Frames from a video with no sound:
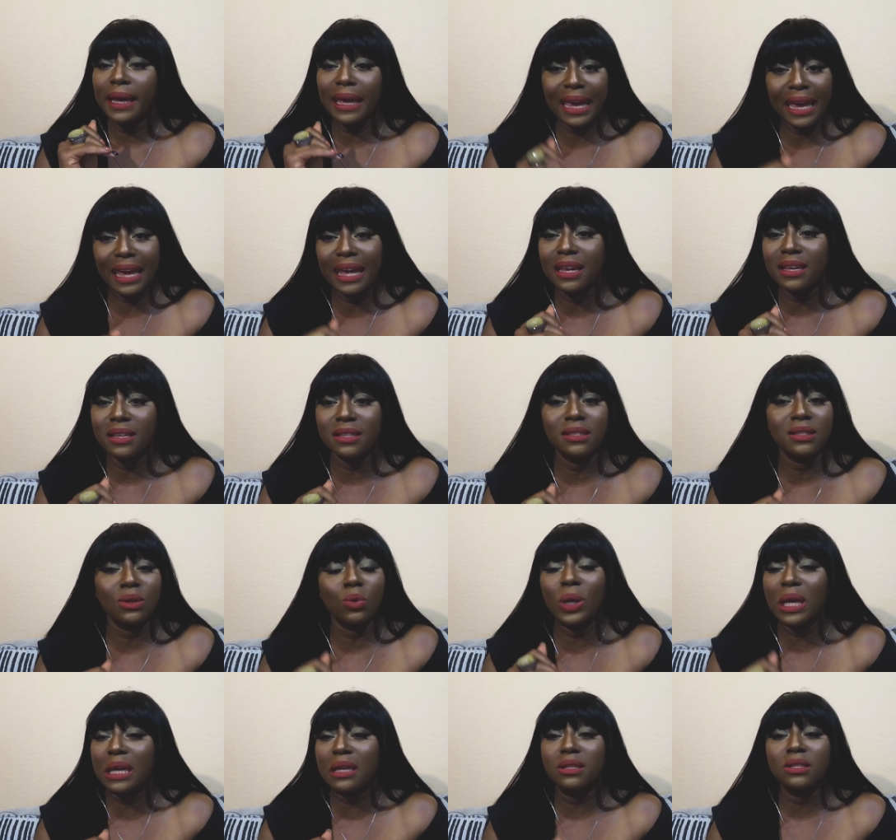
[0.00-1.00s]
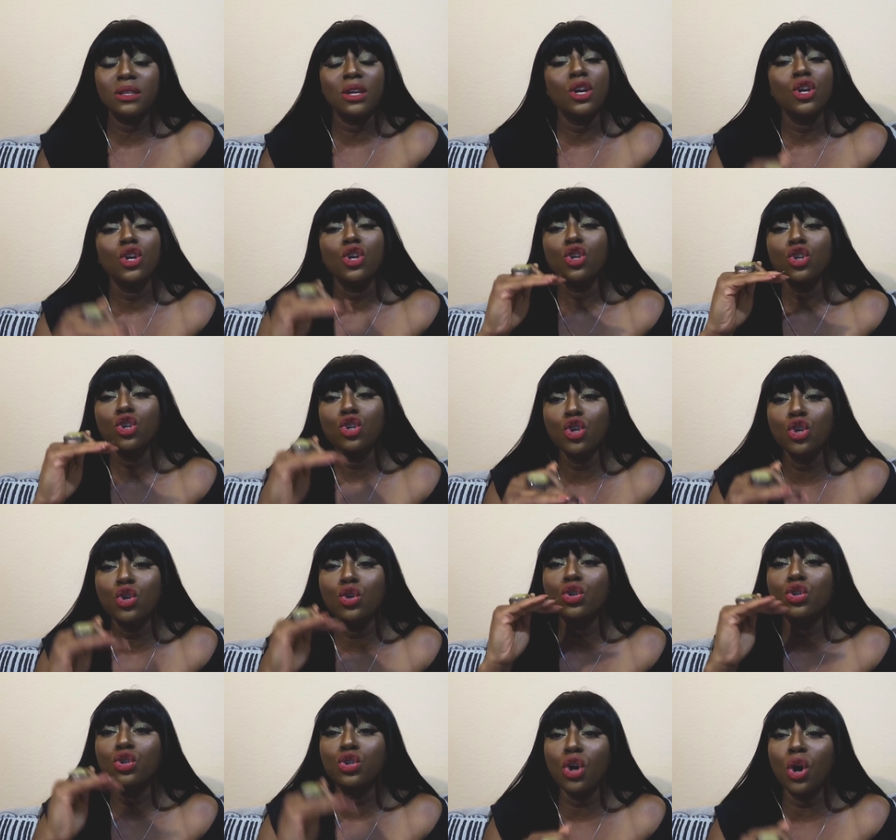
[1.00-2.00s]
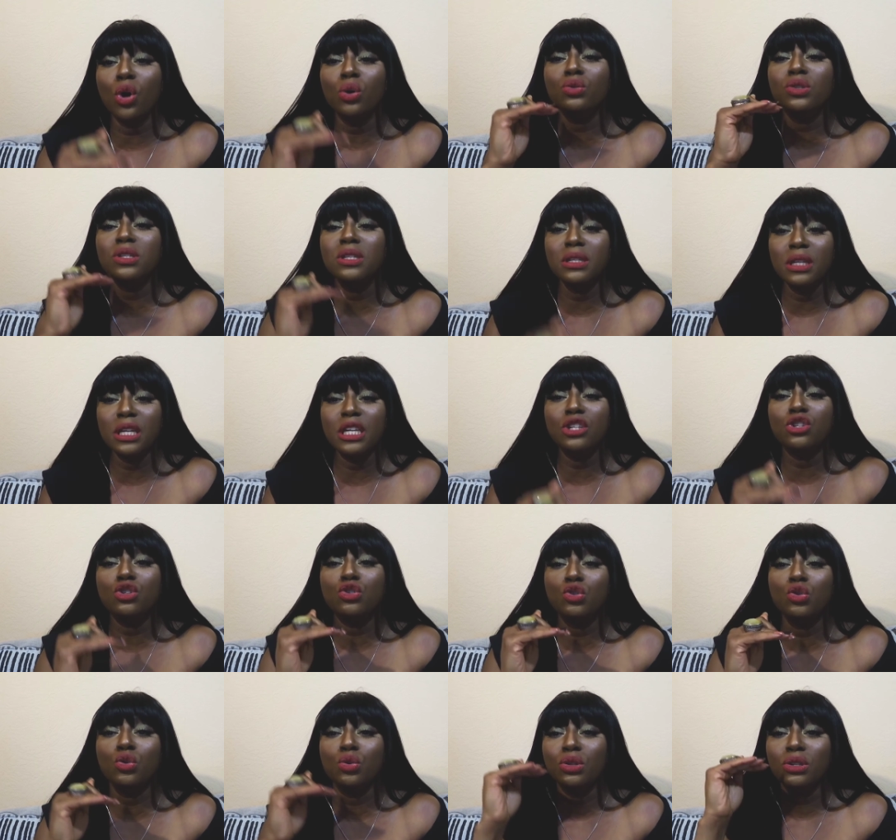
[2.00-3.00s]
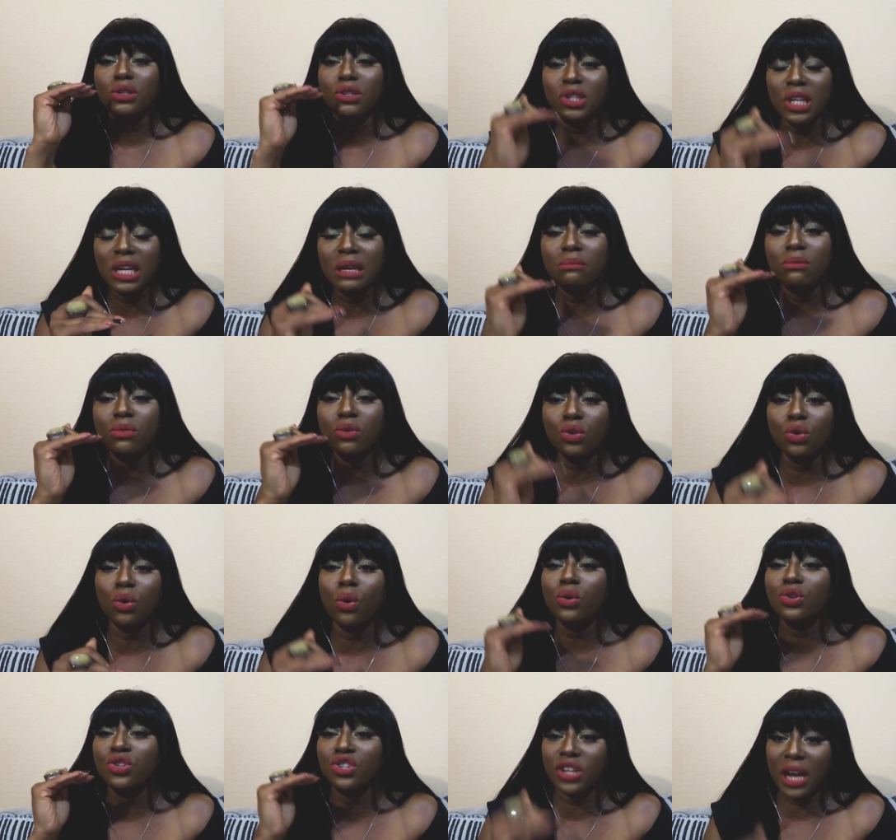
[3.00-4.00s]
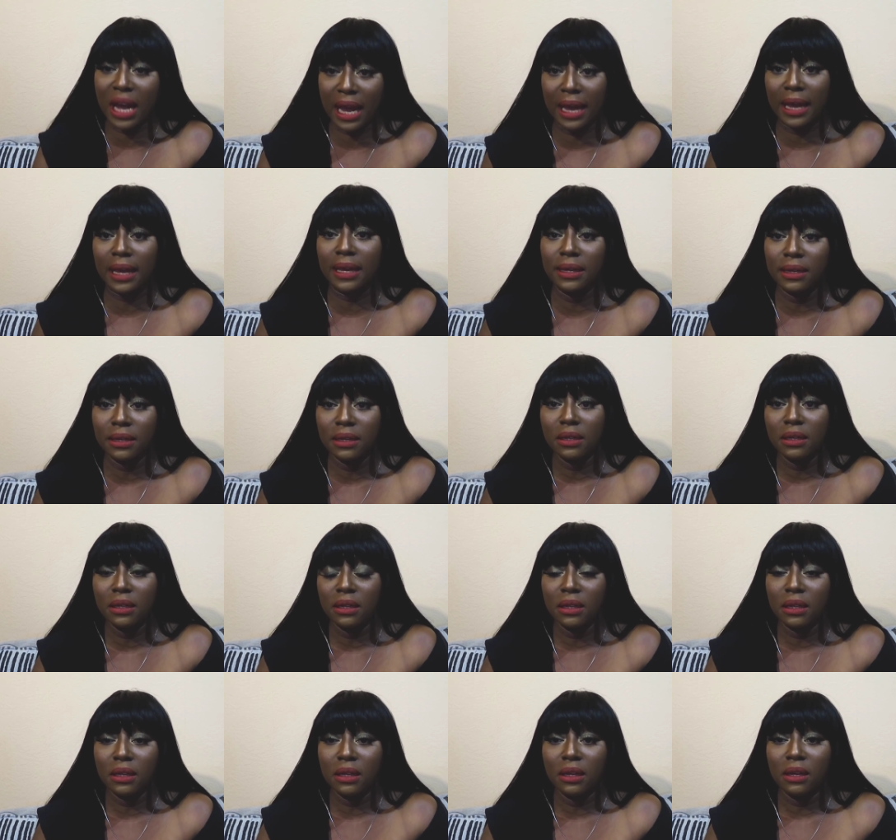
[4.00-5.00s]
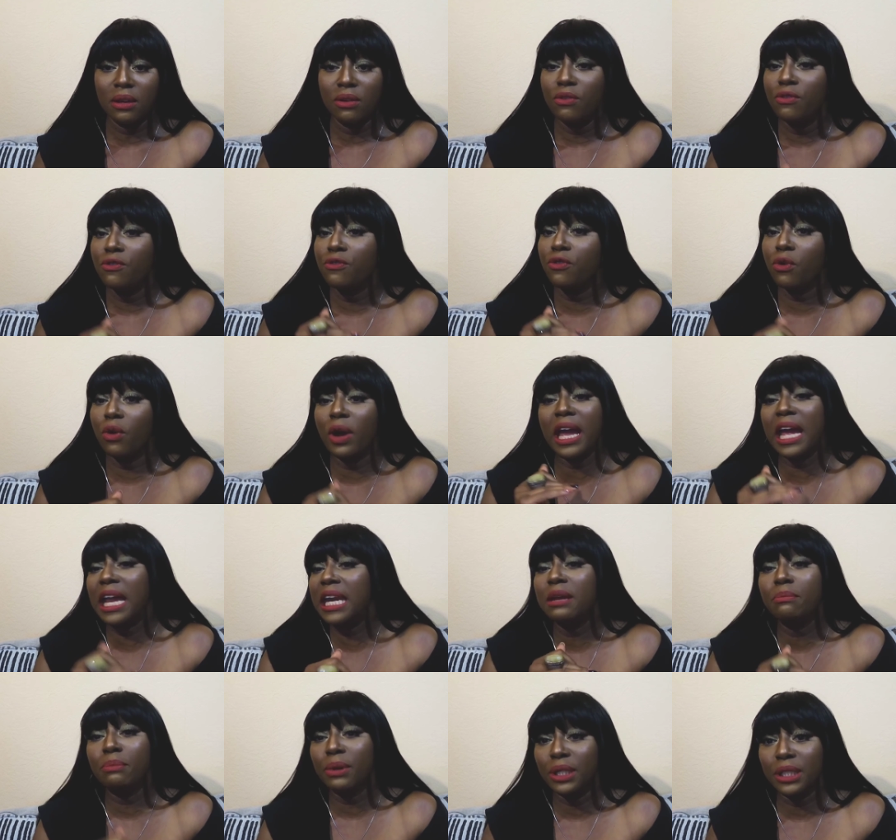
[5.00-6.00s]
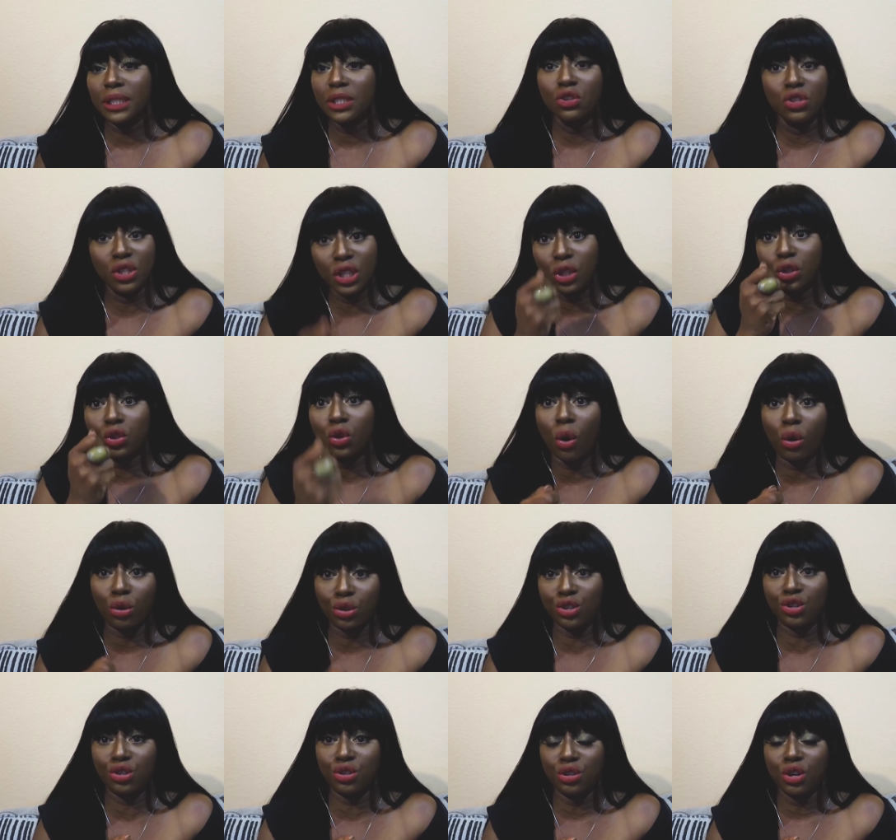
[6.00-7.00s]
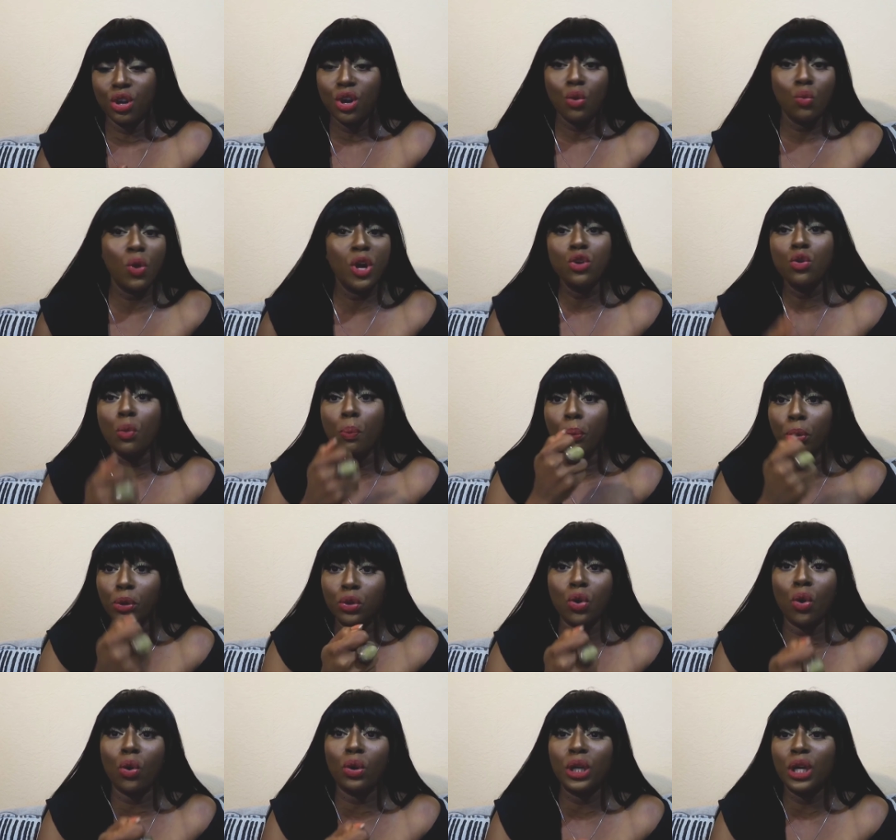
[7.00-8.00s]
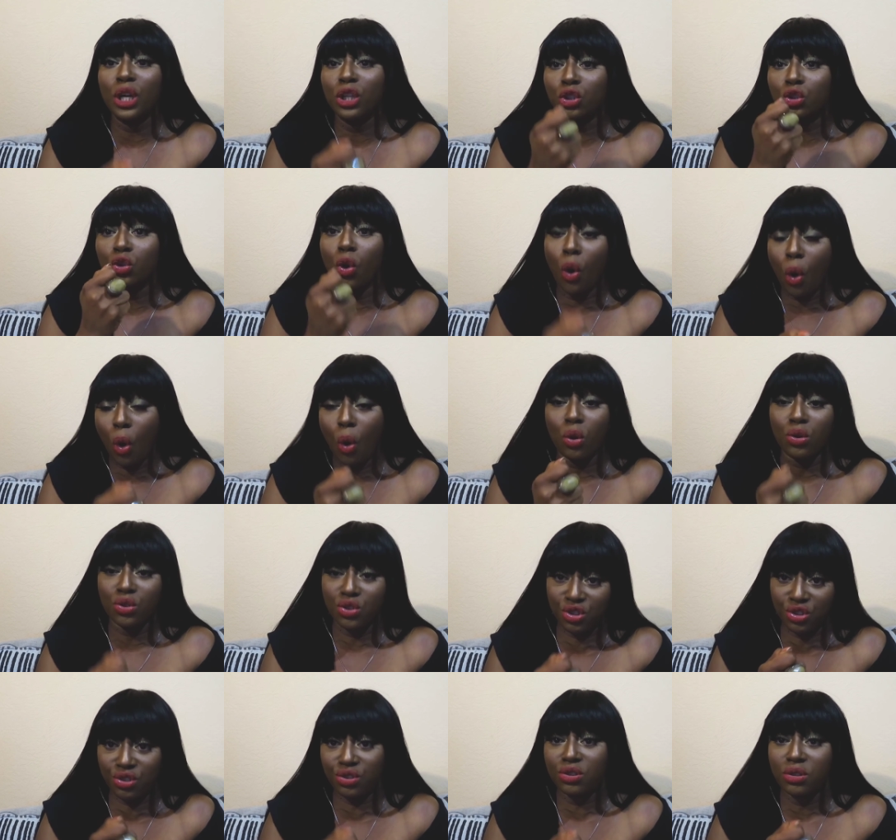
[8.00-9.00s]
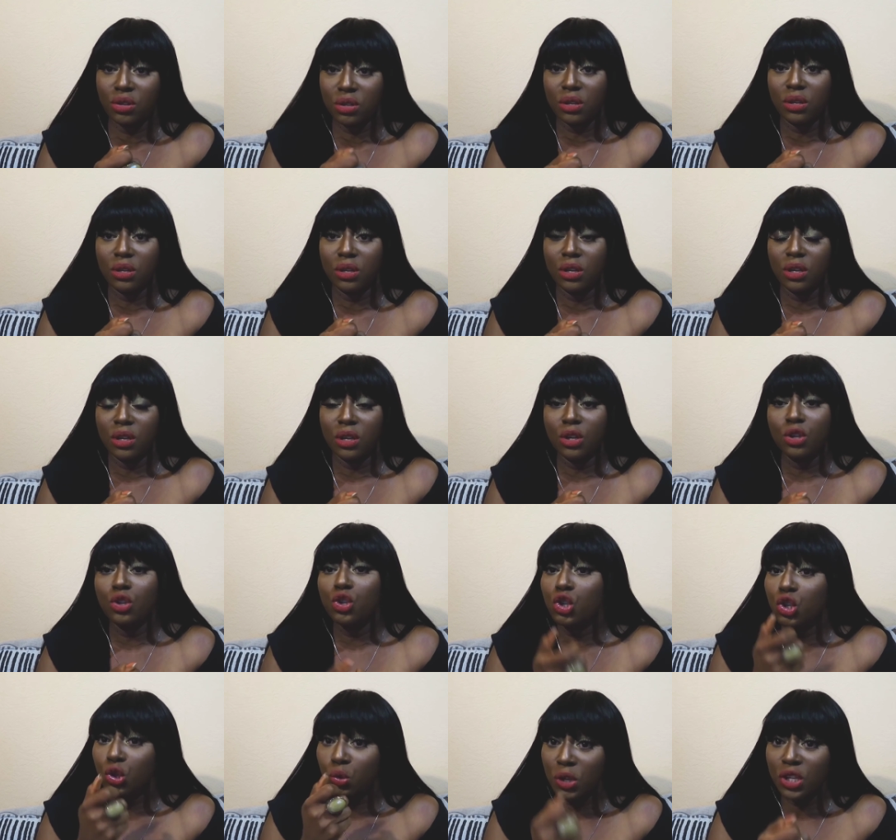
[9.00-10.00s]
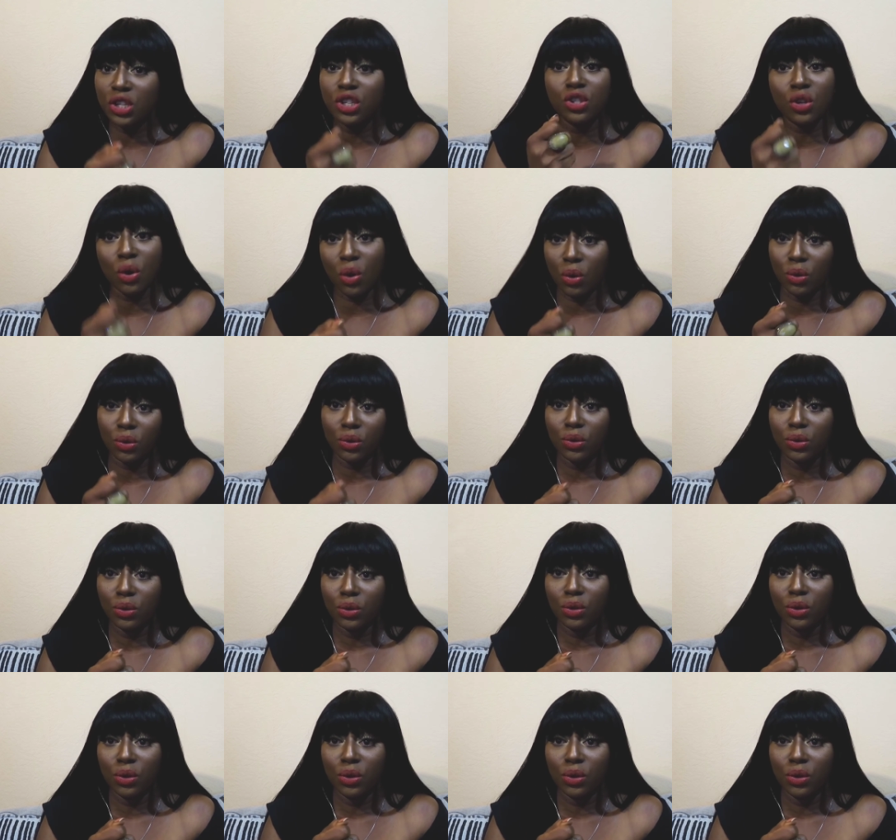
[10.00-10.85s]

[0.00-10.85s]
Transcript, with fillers: Kings, queens, you don't need to dim your shine for anybody. You see, torch, when you put on a torch, switch it on,